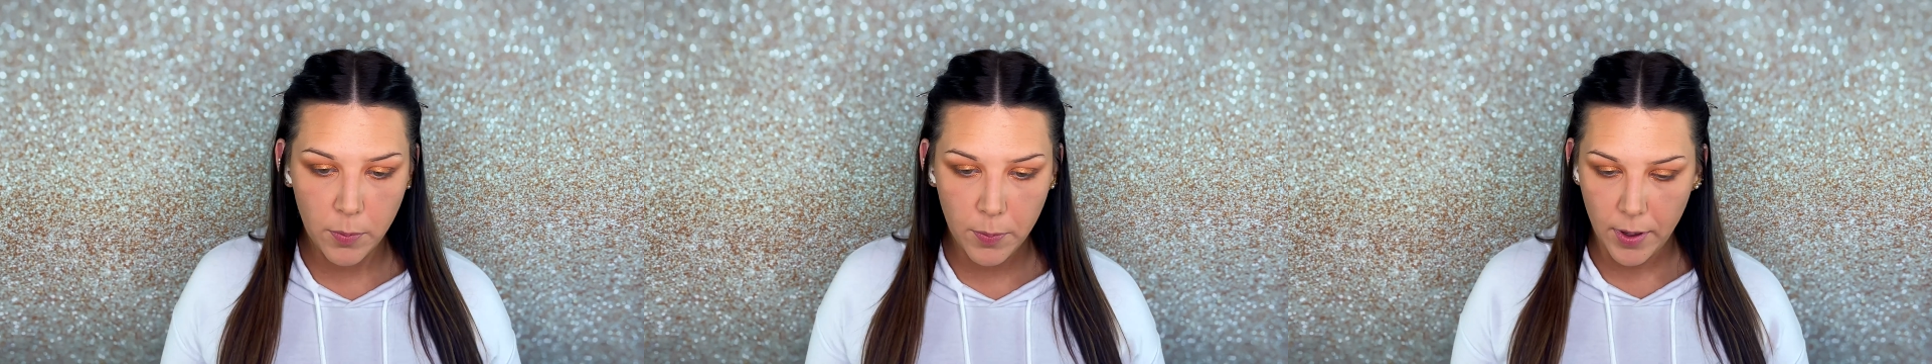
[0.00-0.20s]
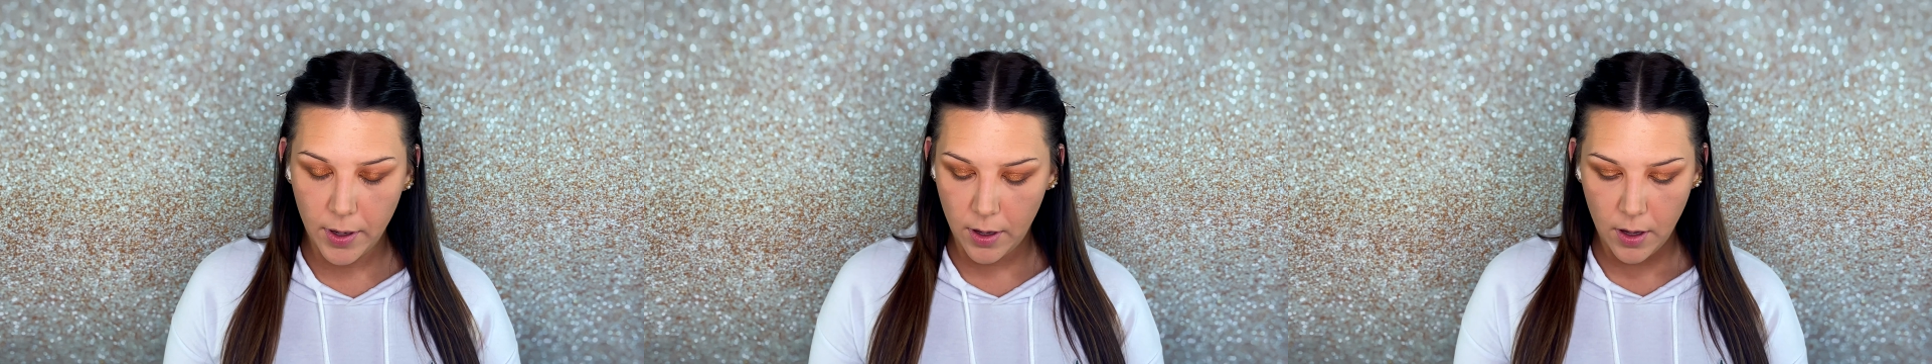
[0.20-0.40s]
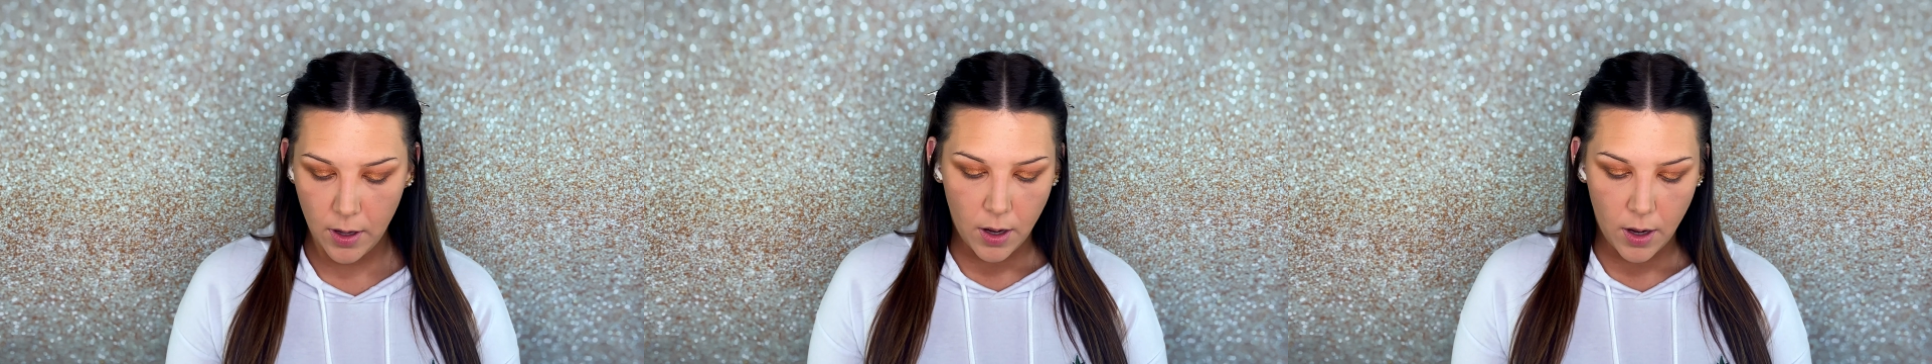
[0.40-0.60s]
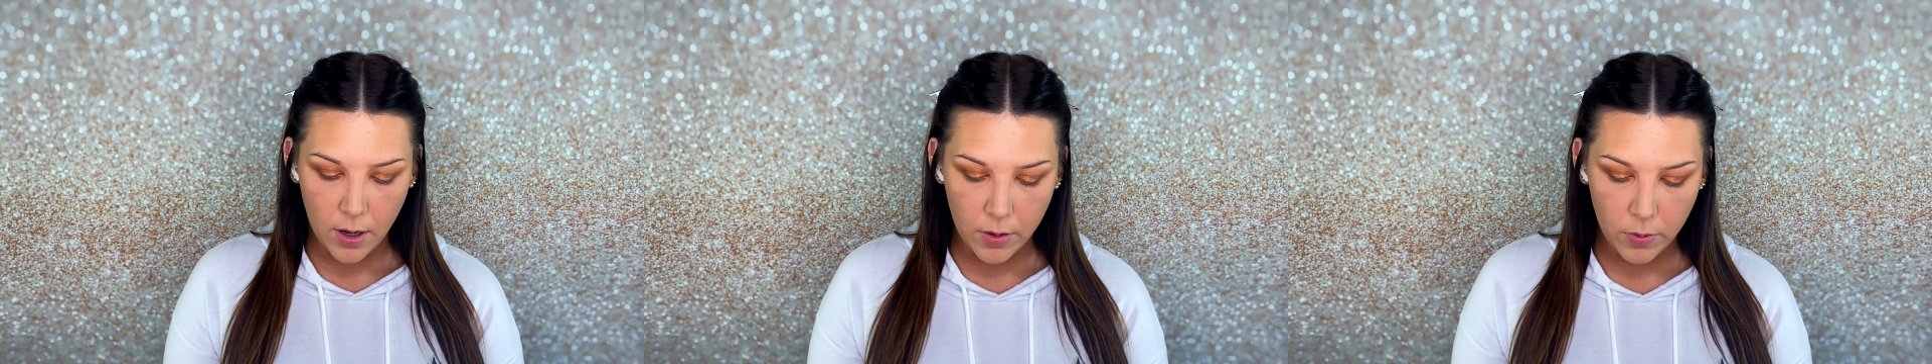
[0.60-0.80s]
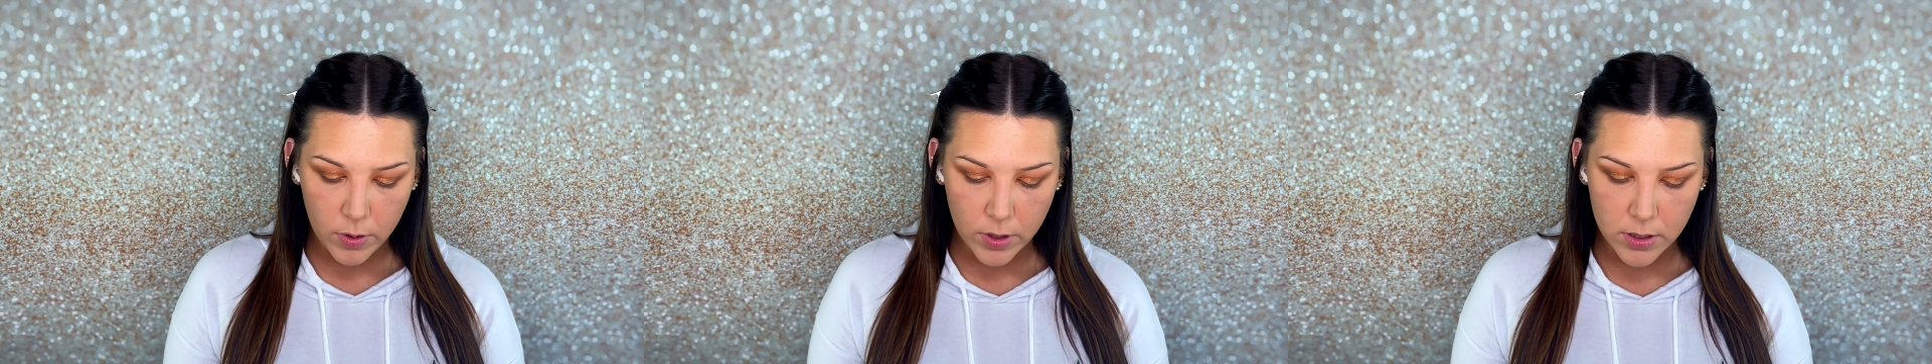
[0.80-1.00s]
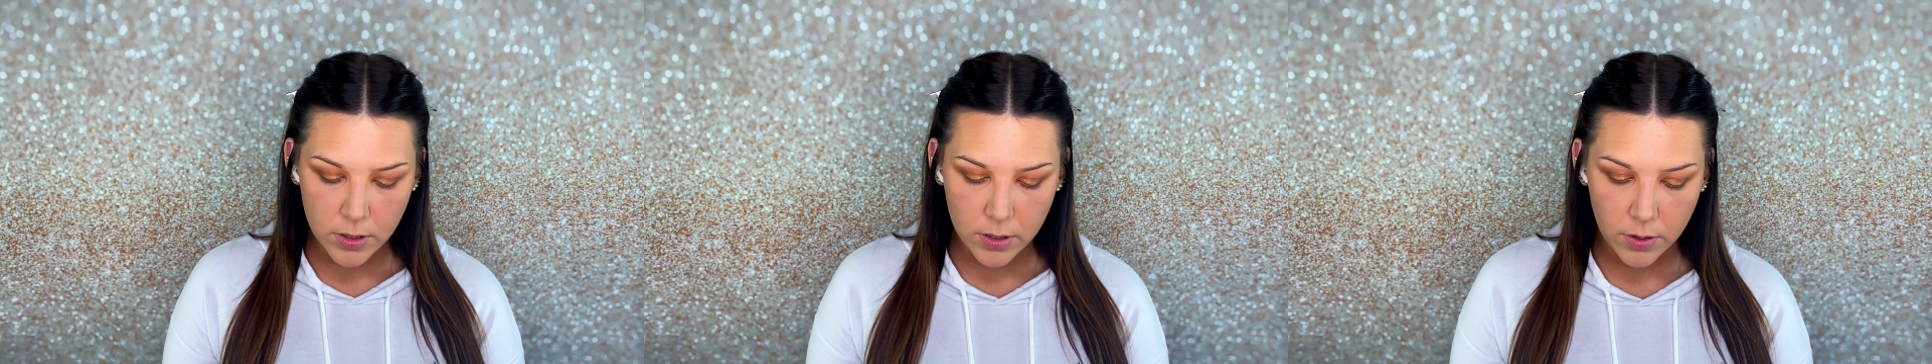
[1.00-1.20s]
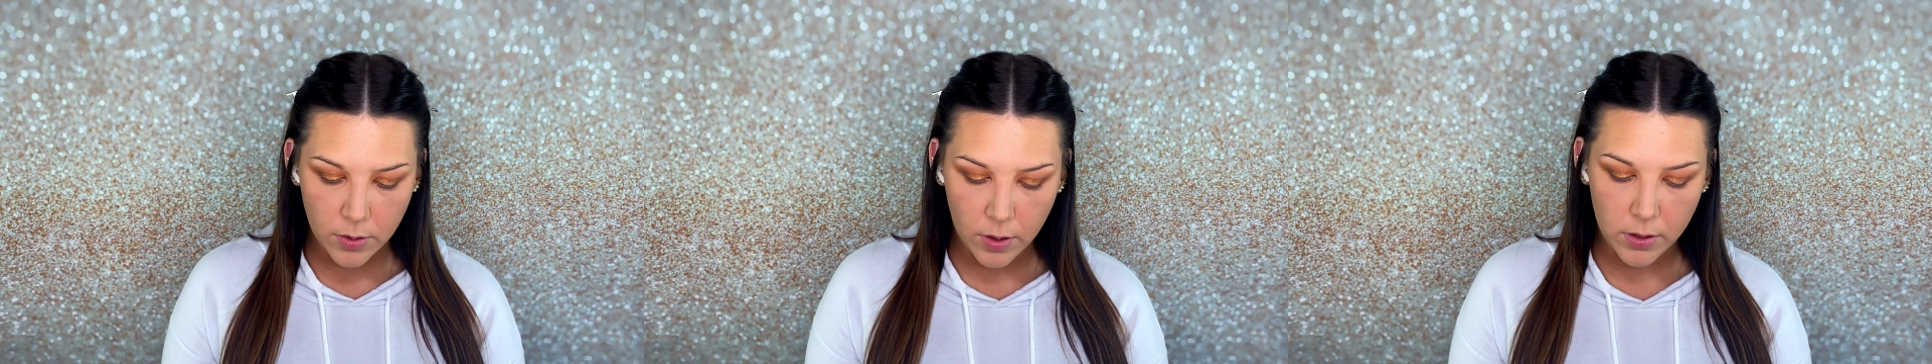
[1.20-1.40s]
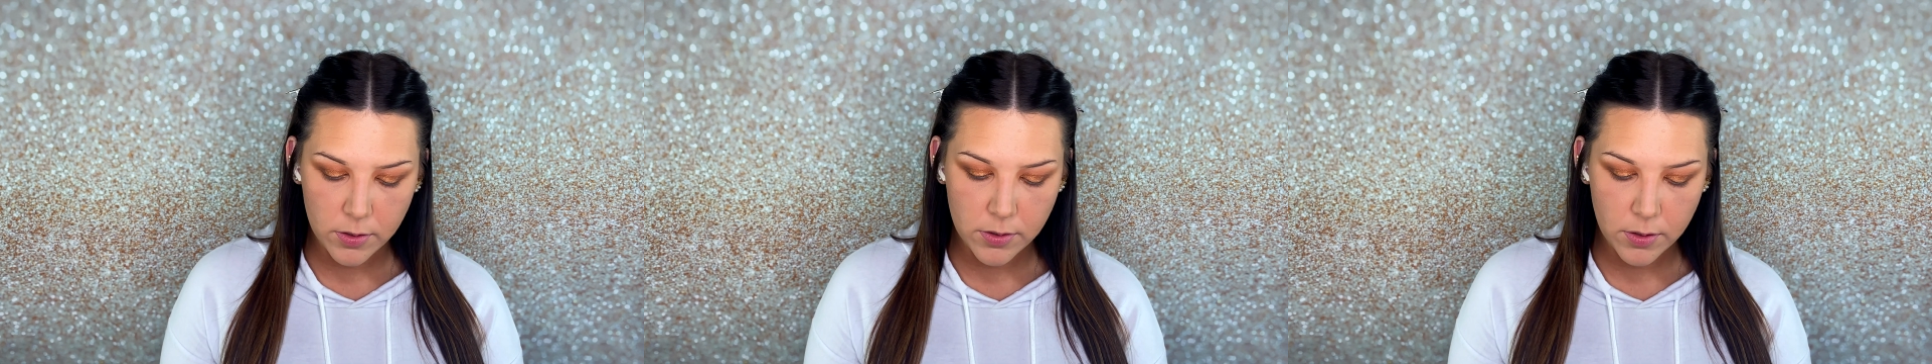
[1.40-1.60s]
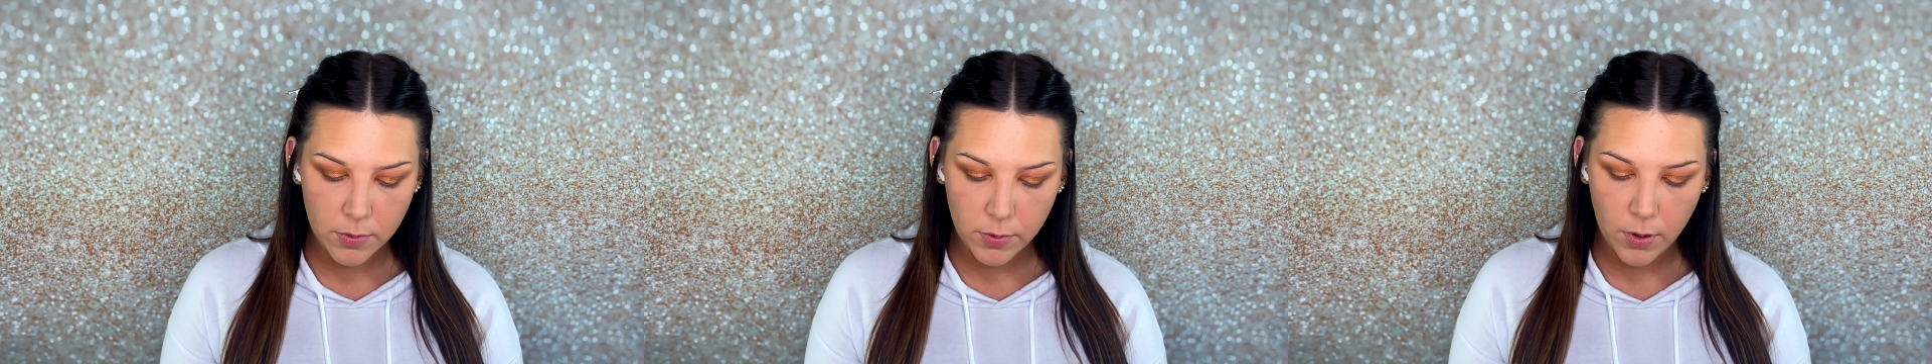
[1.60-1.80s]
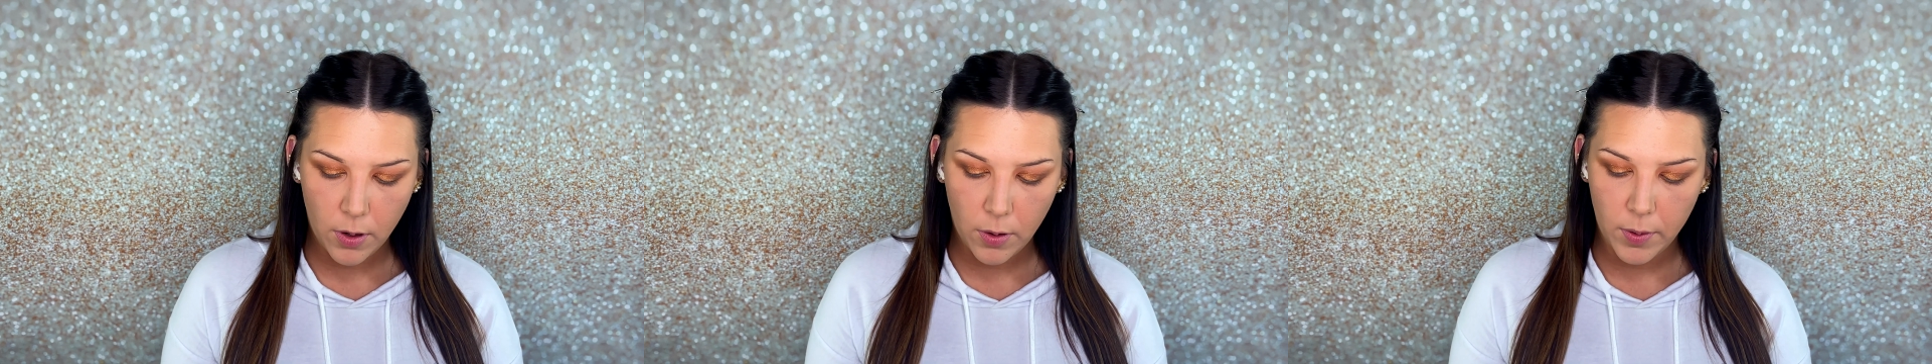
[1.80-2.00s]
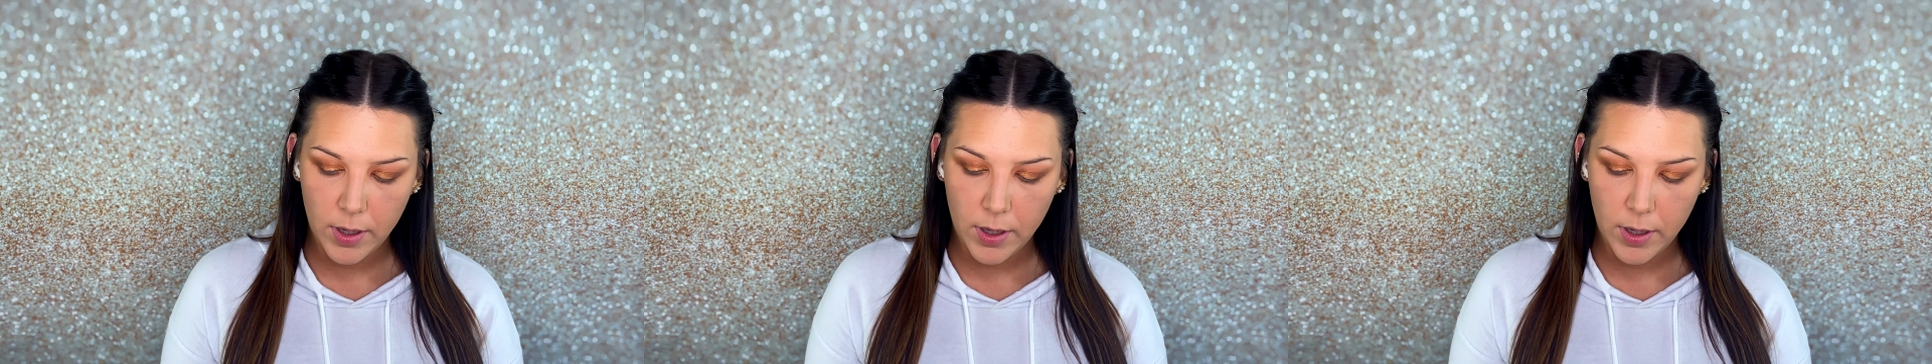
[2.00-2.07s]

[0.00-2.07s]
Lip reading: but I want to also go